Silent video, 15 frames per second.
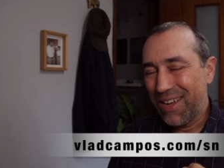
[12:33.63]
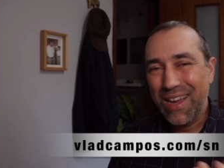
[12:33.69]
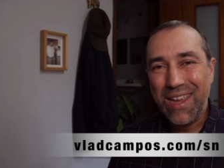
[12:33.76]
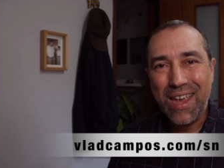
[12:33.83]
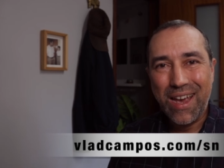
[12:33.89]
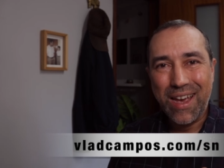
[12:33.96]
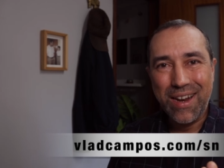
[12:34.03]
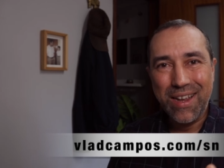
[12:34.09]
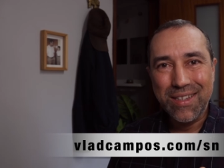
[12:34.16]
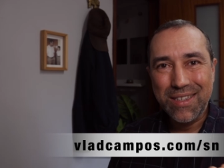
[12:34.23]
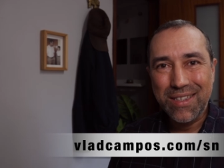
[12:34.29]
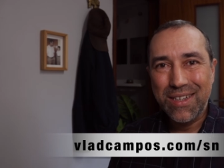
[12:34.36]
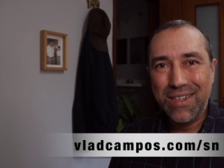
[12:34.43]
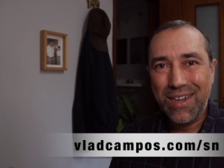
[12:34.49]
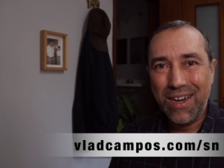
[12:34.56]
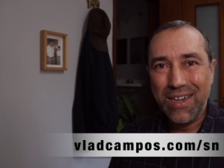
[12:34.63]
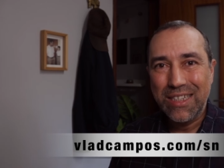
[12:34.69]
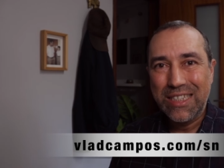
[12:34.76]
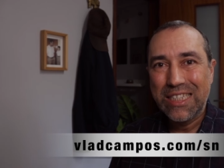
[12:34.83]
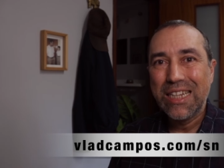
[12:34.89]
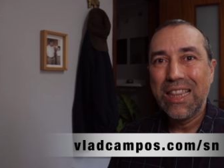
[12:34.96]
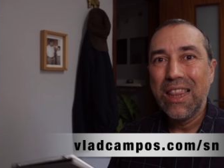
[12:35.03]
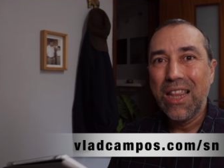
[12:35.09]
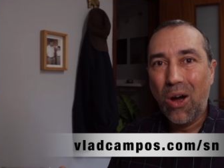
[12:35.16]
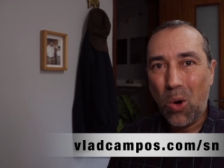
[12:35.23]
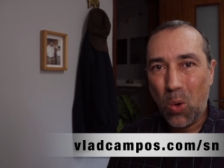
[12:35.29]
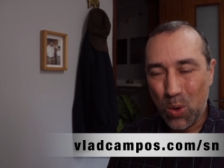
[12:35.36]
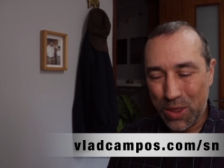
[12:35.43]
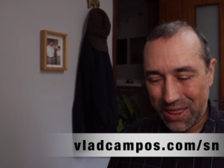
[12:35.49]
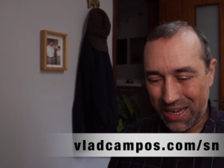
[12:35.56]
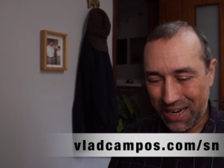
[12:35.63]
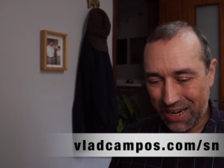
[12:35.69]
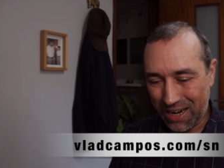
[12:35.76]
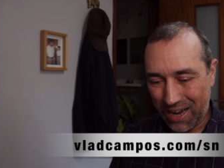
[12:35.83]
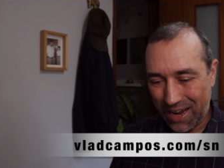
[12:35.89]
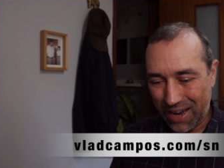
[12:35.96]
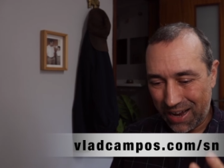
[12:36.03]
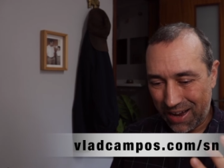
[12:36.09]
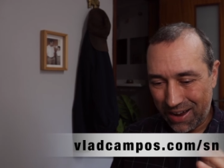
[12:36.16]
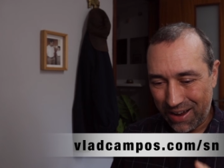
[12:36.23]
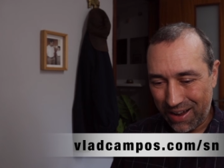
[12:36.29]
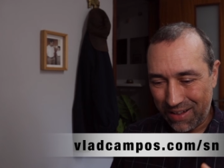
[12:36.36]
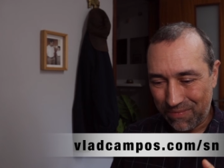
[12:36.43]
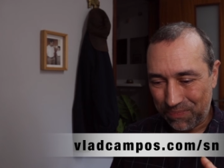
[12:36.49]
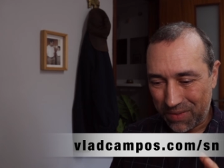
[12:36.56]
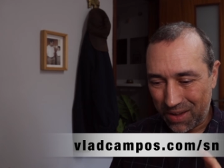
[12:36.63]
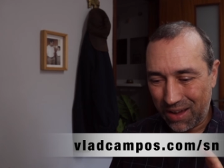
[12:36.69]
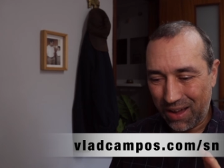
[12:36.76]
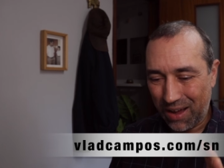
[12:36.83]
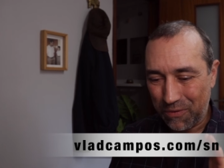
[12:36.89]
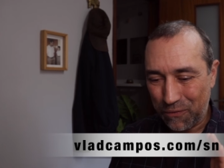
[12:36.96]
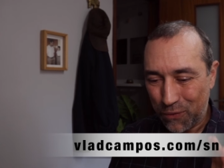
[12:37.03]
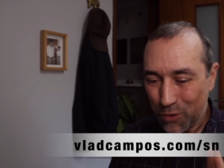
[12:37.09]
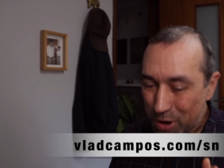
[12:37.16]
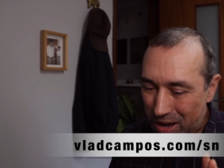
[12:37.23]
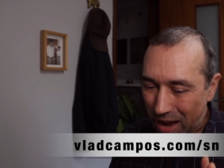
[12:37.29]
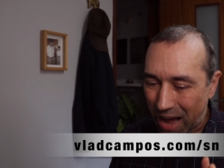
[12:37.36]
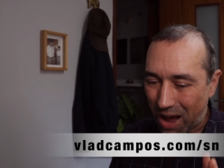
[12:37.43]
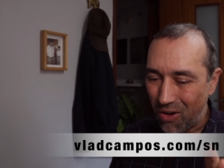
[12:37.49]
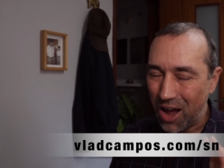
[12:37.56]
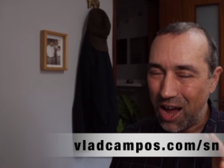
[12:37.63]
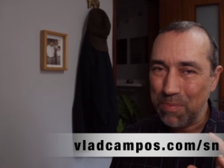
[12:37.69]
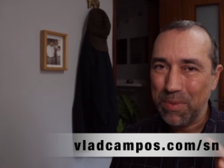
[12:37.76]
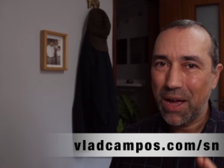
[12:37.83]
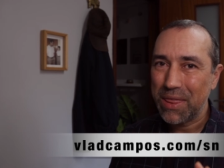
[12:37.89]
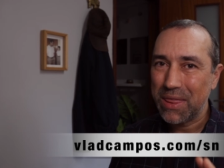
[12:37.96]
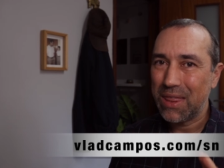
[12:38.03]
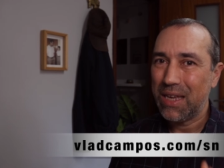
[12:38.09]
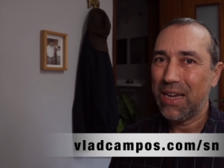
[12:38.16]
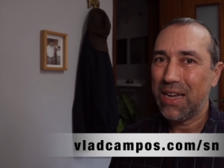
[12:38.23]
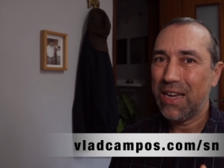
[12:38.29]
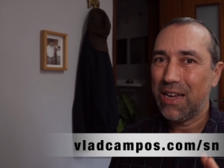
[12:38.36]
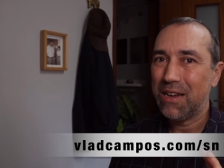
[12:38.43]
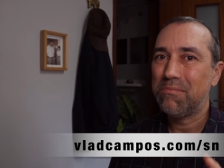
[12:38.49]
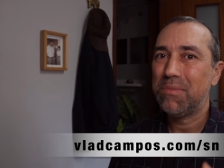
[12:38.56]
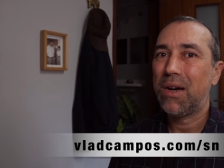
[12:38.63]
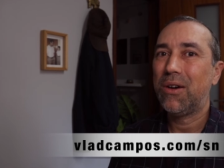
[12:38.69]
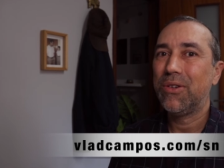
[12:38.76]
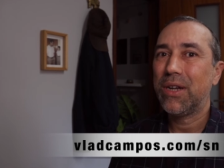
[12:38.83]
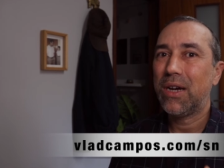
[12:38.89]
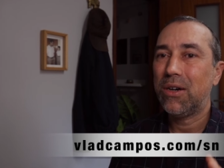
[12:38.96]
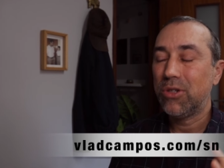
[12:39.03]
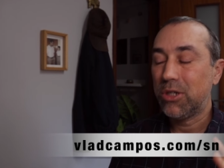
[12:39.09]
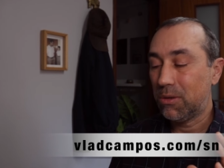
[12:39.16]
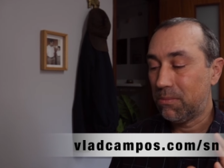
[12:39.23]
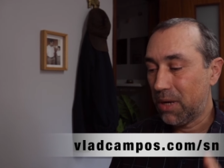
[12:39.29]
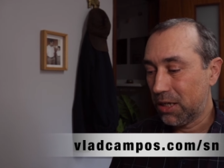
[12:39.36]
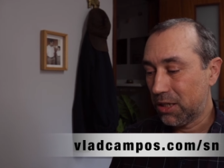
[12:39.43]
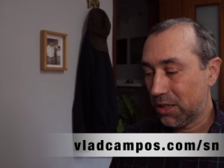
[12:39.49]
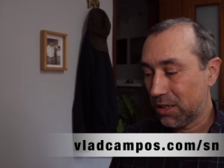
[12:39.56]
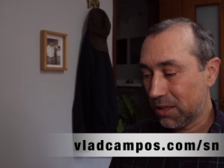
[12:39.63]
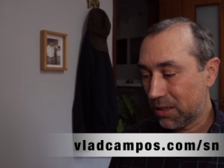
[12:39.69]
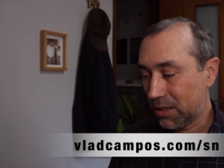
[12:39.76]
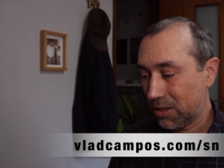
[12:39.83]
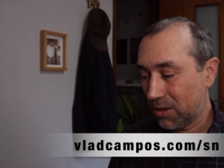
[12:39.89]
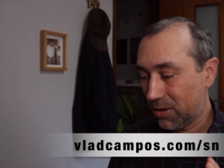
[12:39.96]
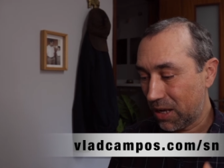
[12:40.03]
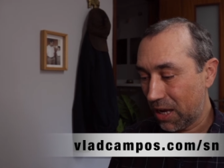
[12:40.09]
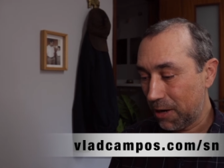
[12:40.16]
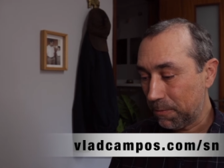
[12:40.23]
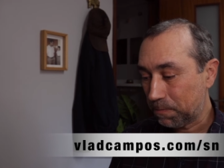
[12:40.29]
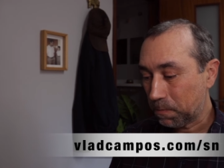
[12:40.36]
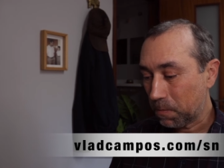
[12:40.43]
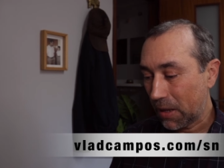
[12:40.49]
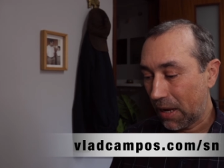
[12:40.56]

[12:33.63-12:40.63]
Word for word: again, it's the slow thing. I, I, for now, I'm not thinking about automations, okay?